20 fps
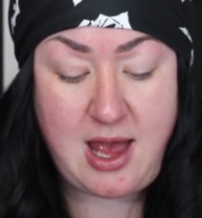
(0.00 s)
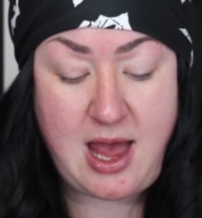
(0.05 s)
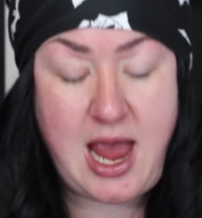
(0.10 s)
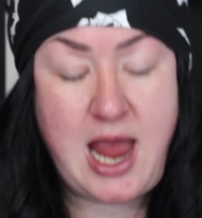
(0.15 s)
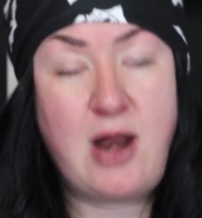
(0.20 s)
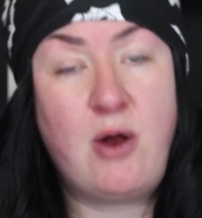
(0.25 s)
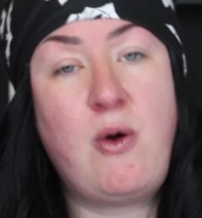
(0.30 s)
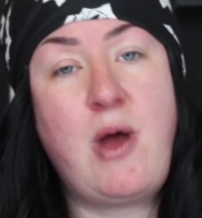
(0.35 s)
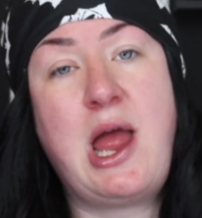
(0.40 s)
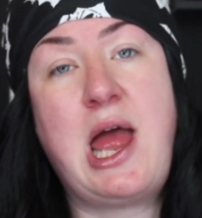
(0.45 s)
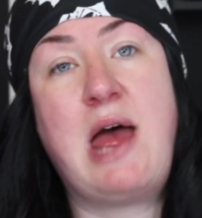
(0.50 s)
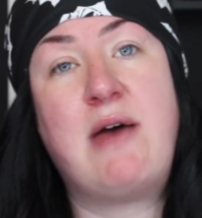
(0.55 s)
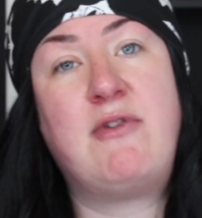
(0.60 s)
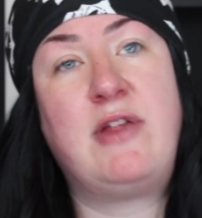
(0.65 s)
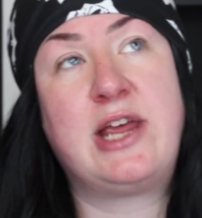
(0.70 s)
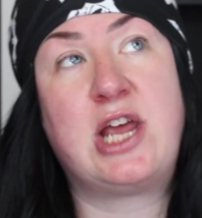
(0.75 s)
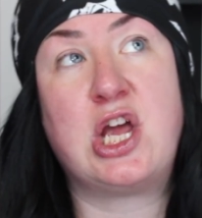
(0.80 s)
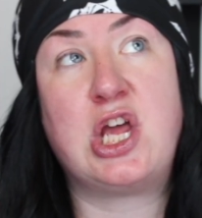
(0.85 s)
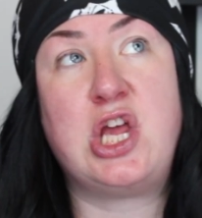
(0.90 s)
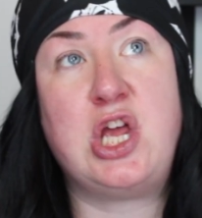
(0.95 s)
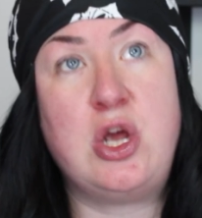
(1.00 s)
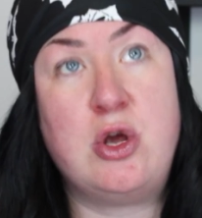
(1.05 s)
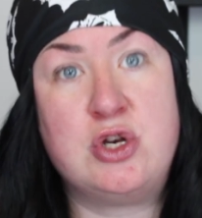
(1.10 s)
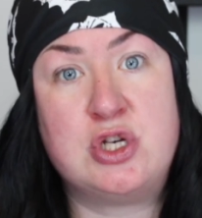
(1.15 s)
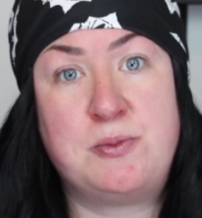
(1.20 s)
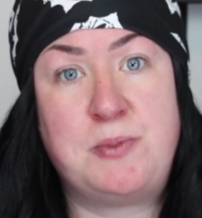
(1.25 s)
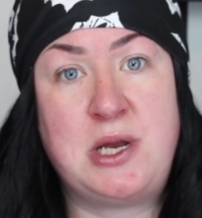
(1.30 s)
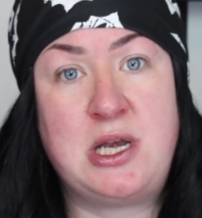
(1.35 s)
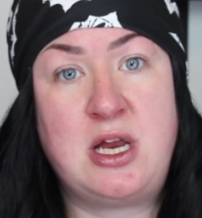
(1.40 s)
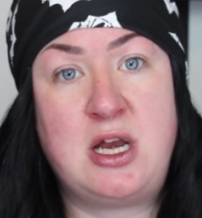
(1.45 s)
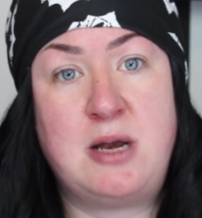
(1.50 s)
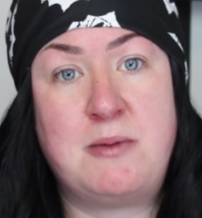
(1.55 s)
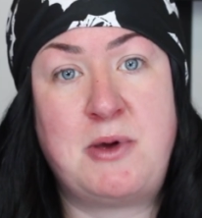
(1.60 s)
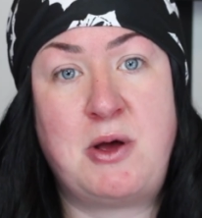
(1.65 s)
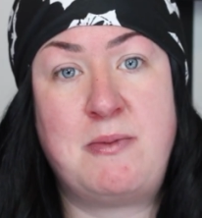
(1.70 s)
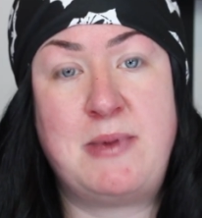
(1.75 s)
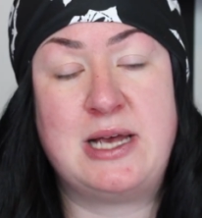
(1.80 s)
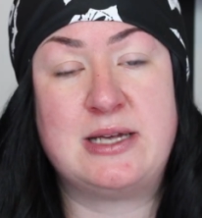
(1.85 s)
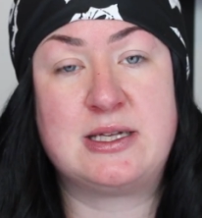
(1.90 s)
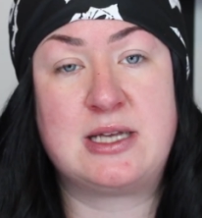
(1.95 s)
I don't have like a huge opinion
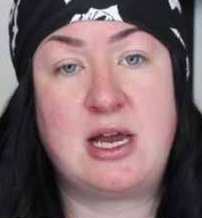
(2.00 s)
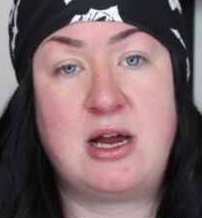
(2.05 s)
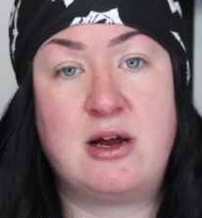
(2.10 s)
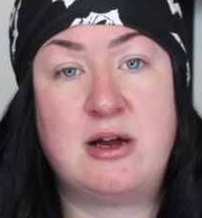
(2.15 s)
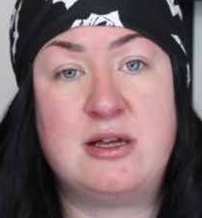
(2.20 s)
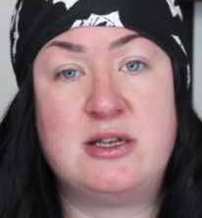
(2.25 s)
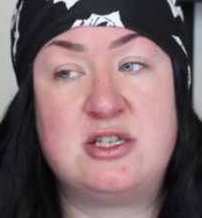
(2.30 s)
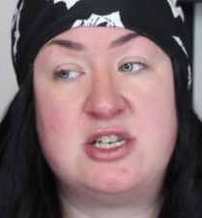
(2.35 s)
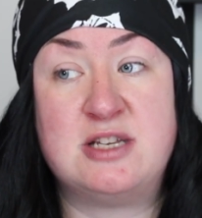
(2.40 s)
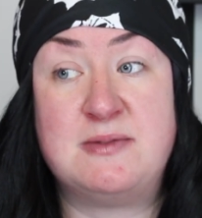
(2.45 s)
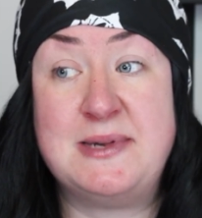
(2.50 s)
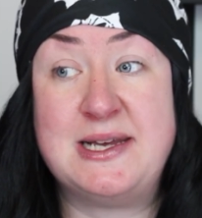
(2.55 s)
about mascaras just